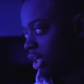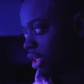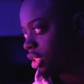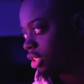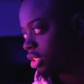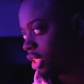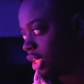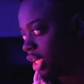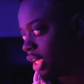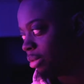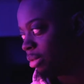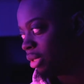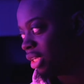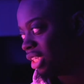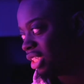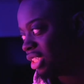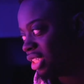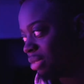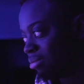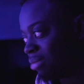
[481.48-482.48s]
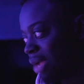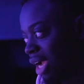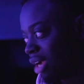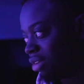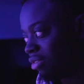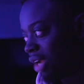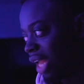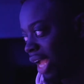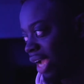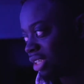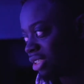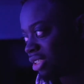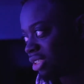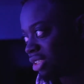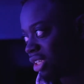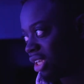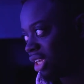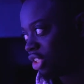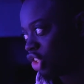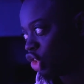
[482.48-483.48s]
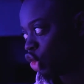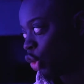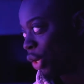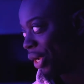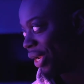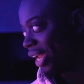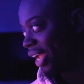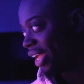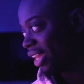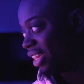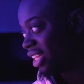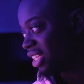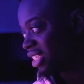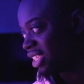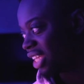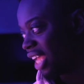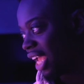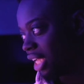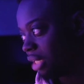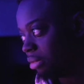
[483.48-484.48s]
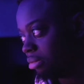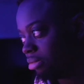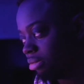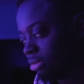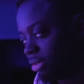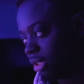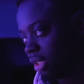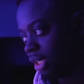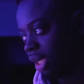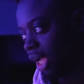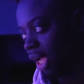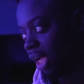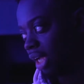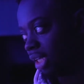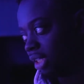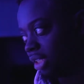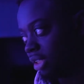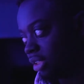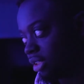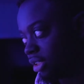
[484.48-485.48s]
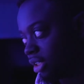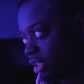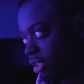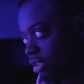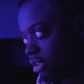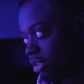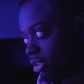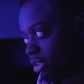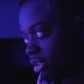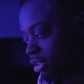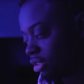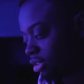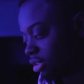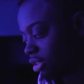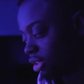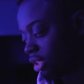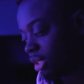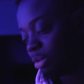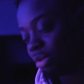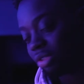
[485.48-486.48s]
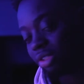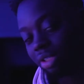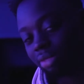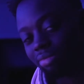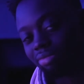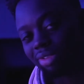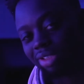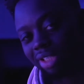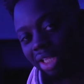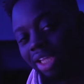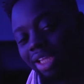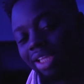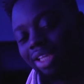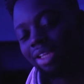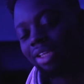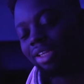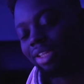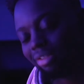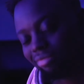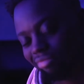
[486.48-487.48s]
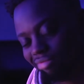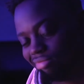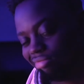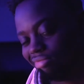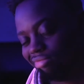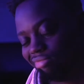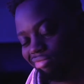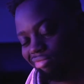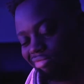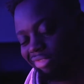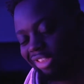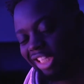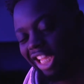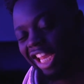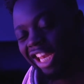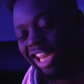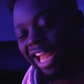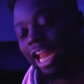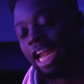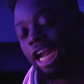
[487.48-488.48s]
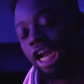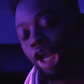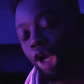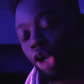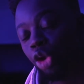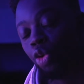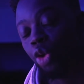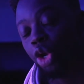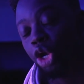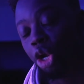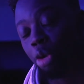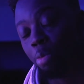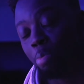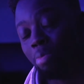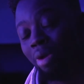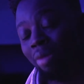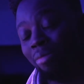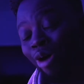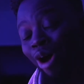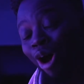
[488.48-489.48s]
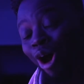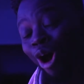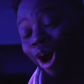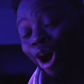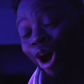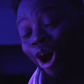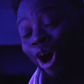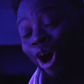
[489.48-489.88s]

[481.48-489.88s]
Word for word: So yeah, let me sit back, relax, enjoy this game, and sip on some tea in it. Get that liquid in, bye bye.